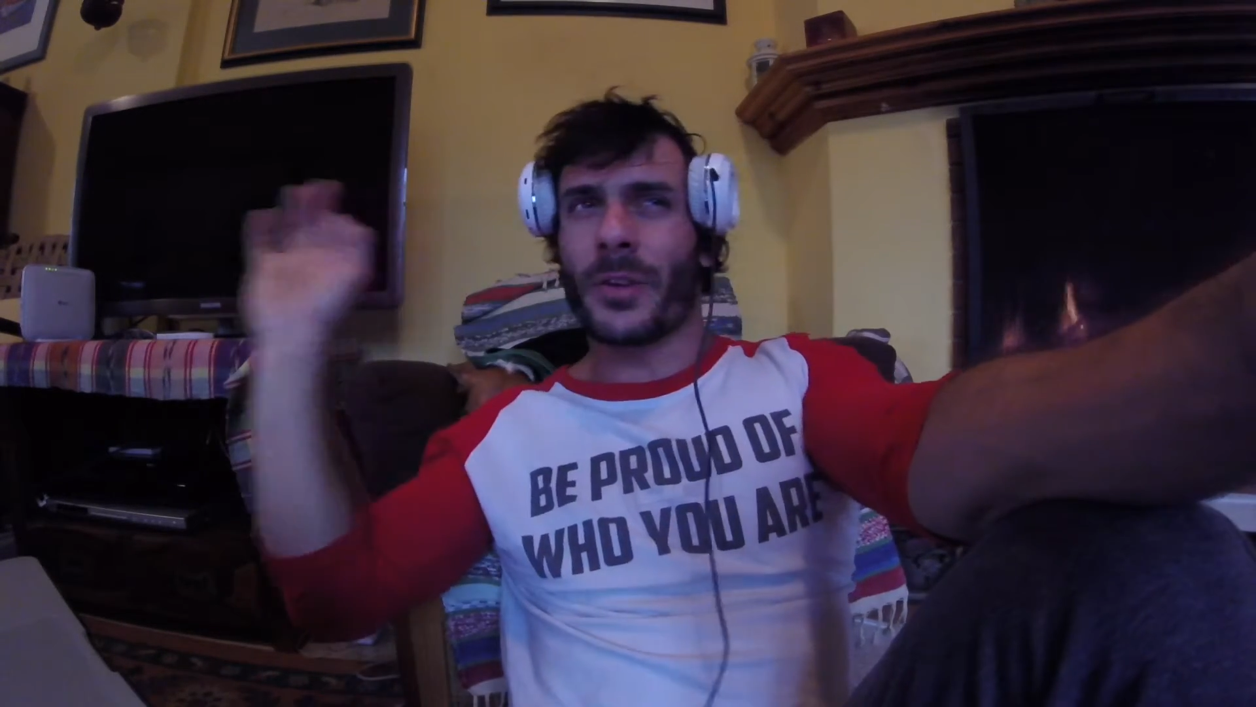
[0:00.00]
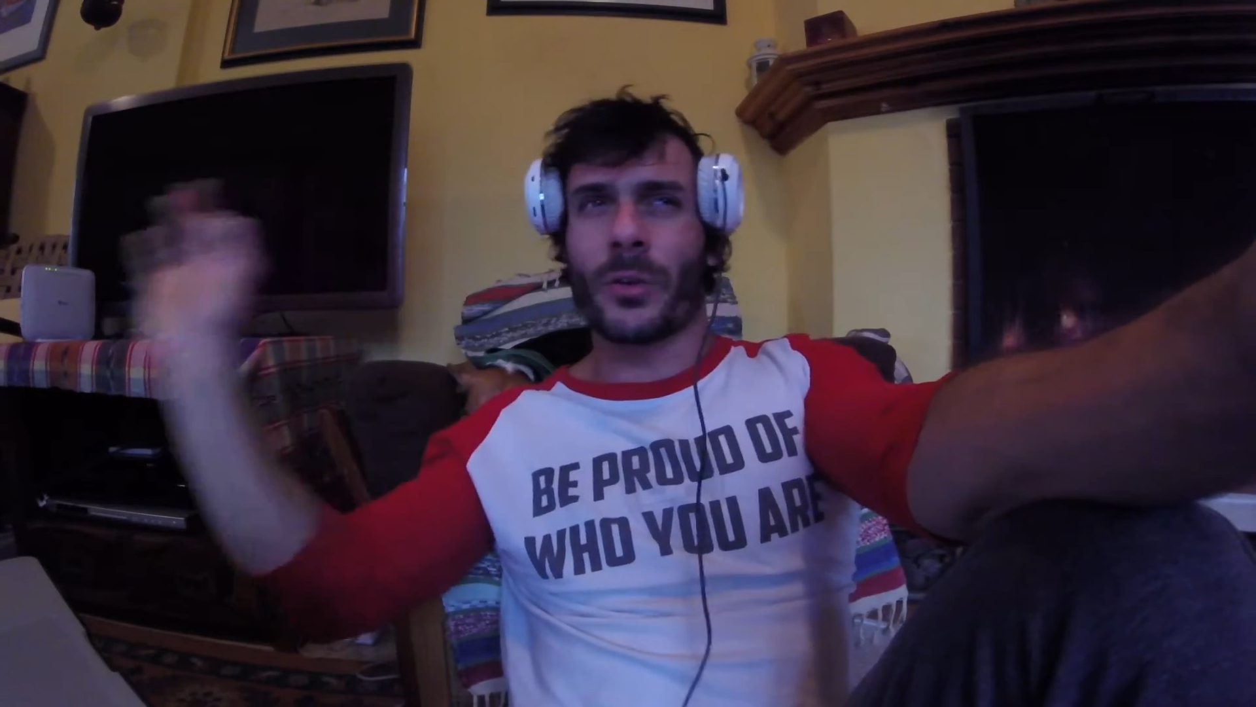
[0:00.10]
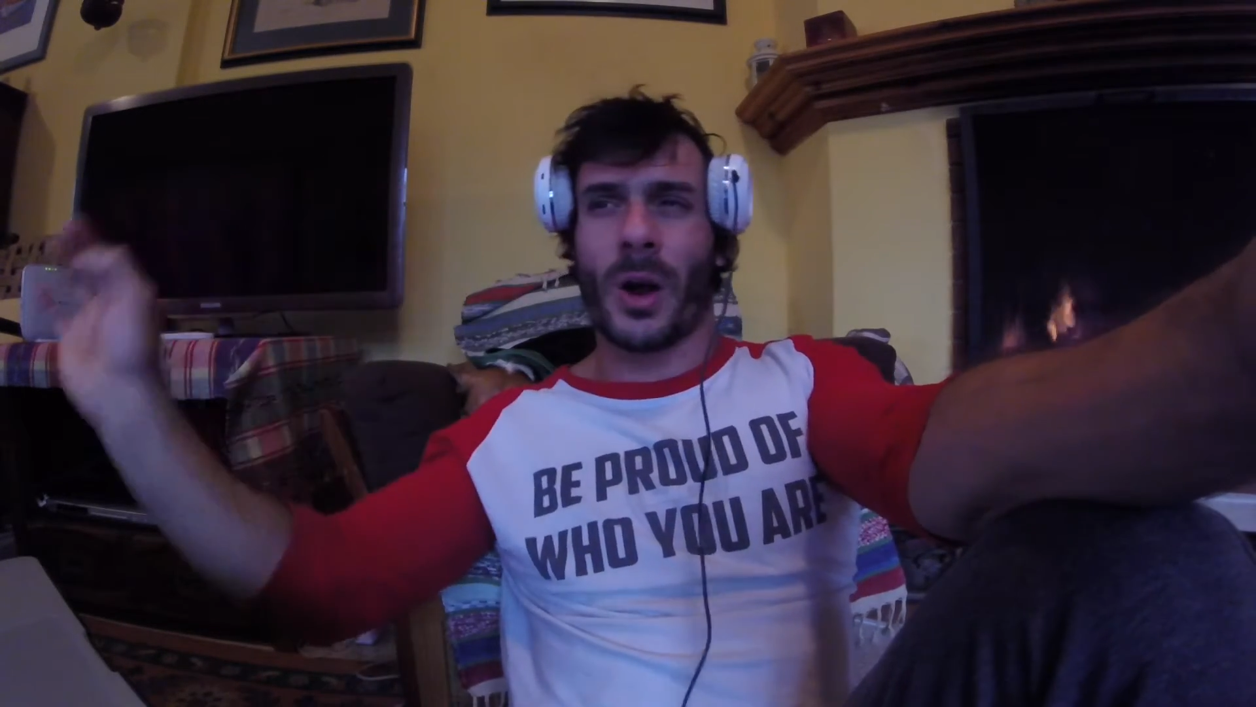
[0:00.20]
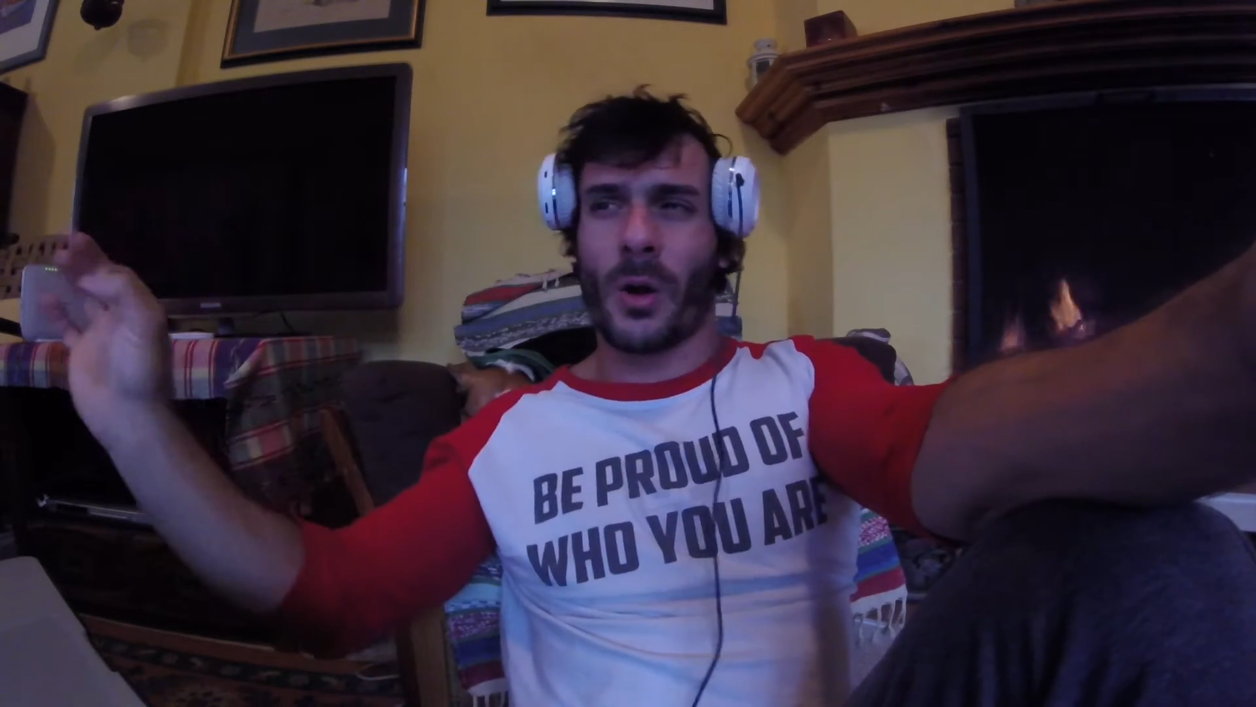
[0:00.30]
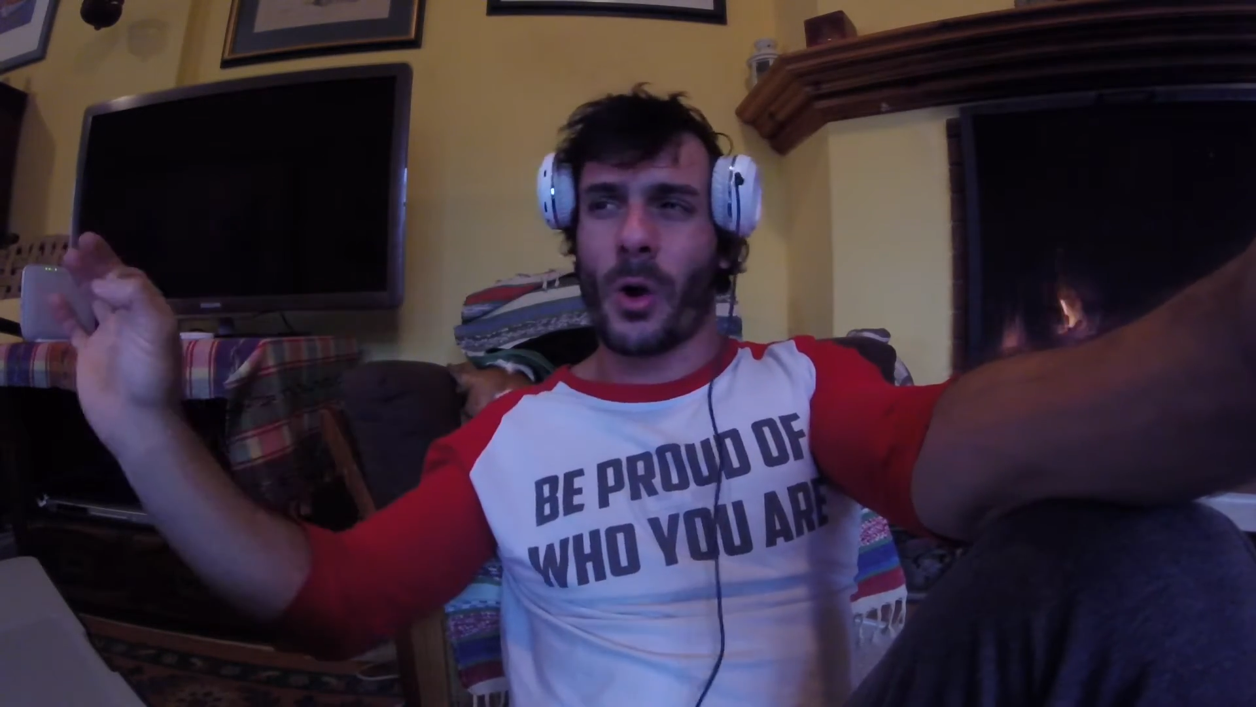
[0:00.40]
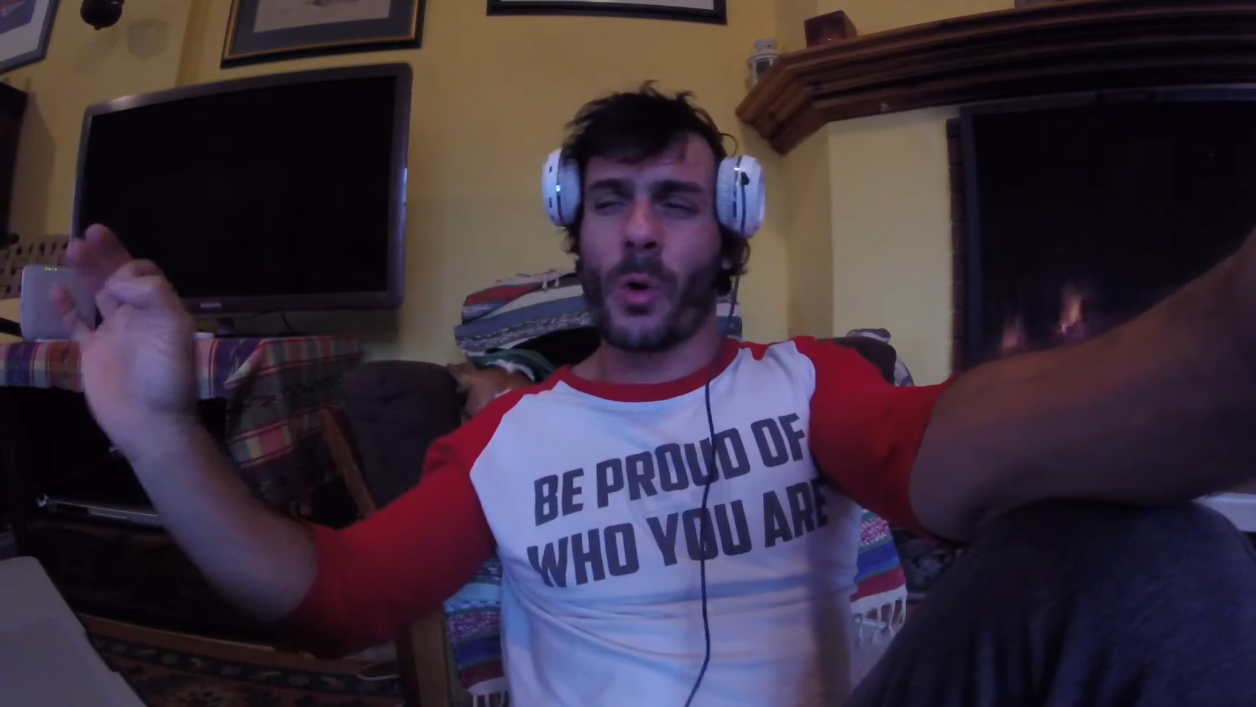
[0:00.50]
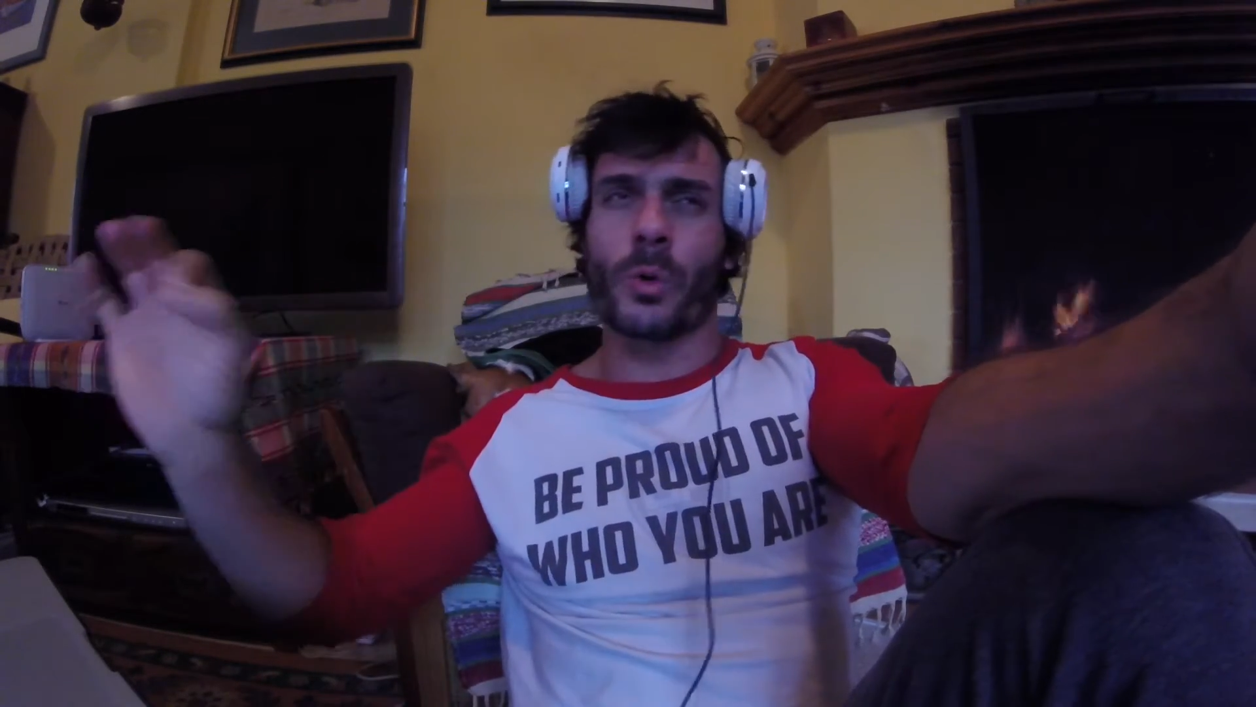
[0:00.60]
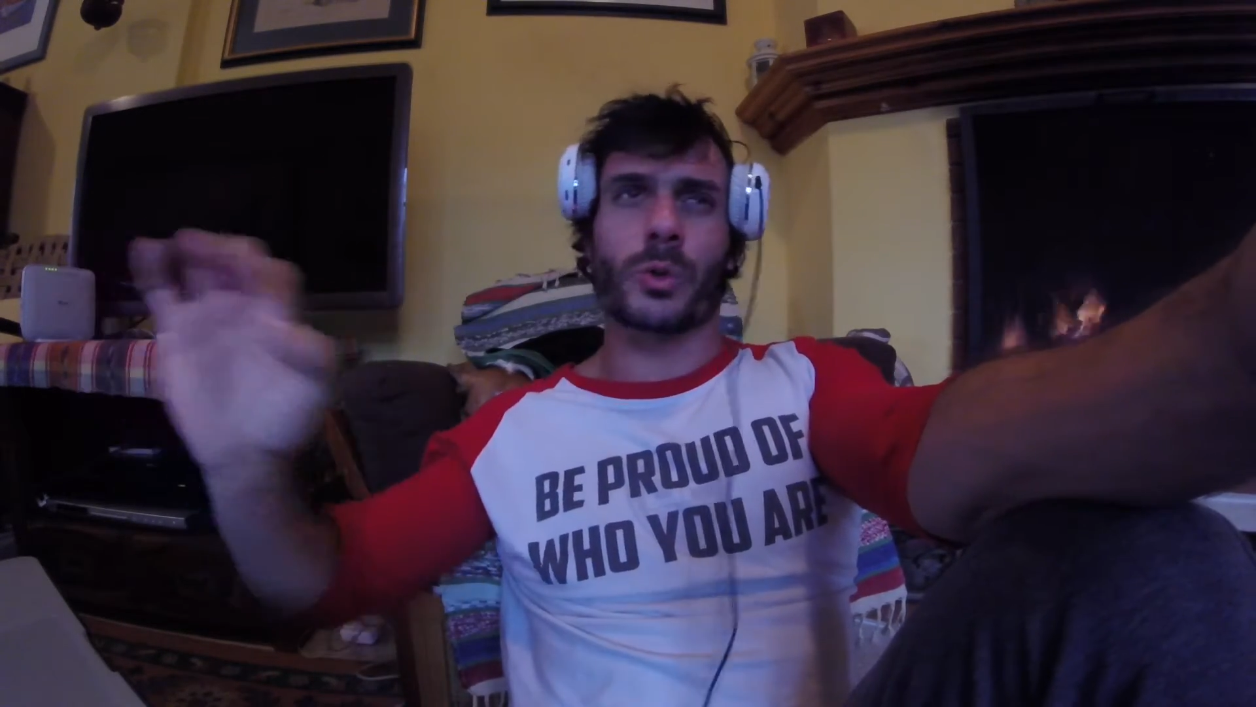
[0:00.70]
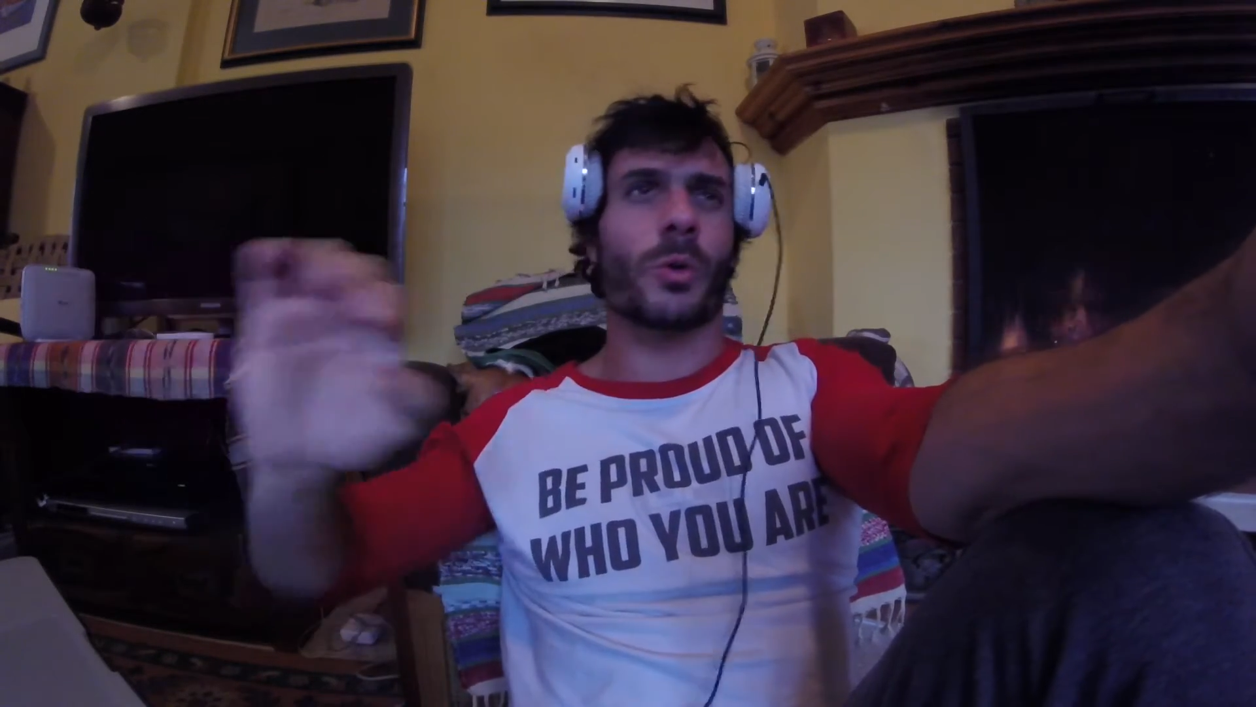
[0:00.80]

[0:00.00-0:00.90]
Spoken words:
your goals,